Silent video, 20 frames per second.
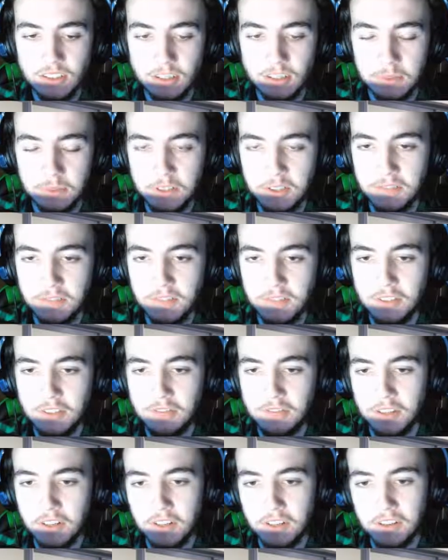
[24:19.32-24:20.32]
But
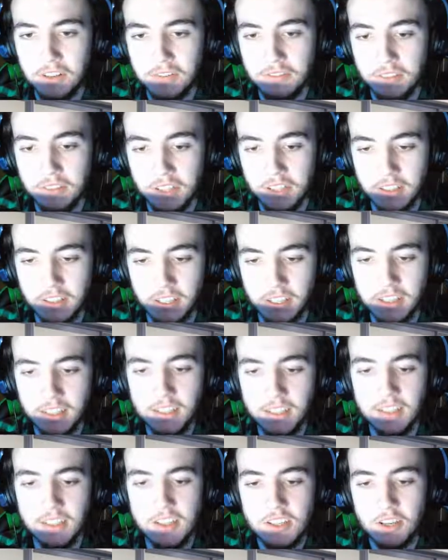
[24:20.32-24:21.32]
she forgot the fucking thing.
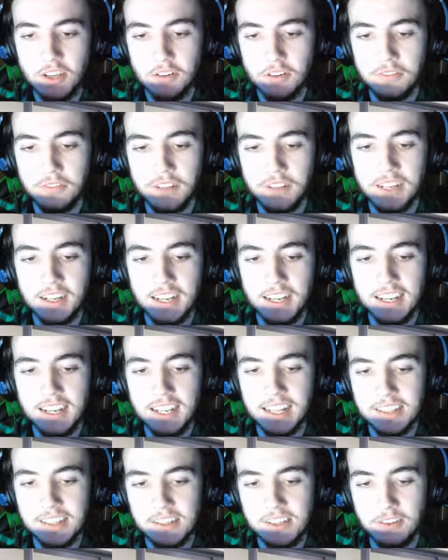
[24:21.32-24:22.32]
Sayori frantically
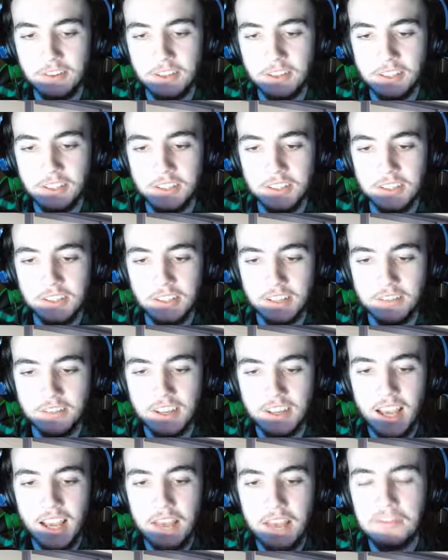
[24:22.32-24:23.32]
glances around at herself.
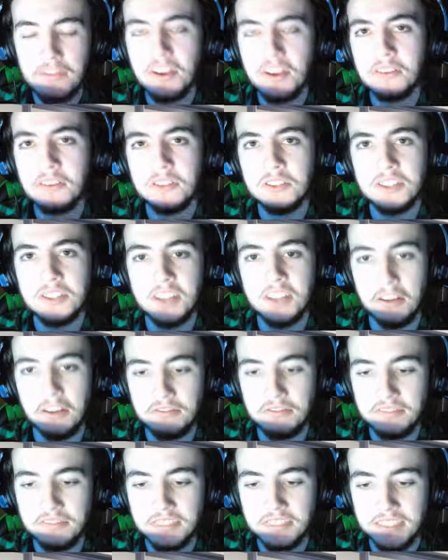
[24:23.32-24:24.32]
I forgot all the
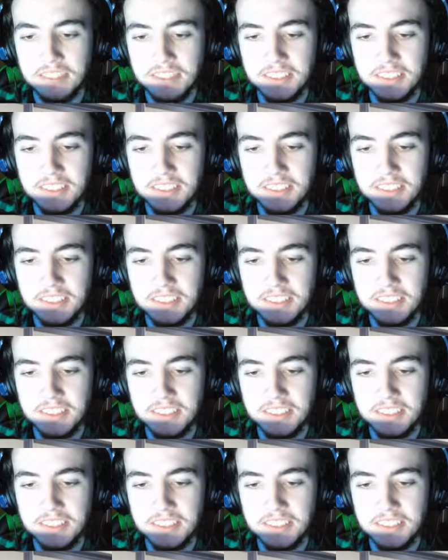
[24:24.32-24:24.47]
stuff.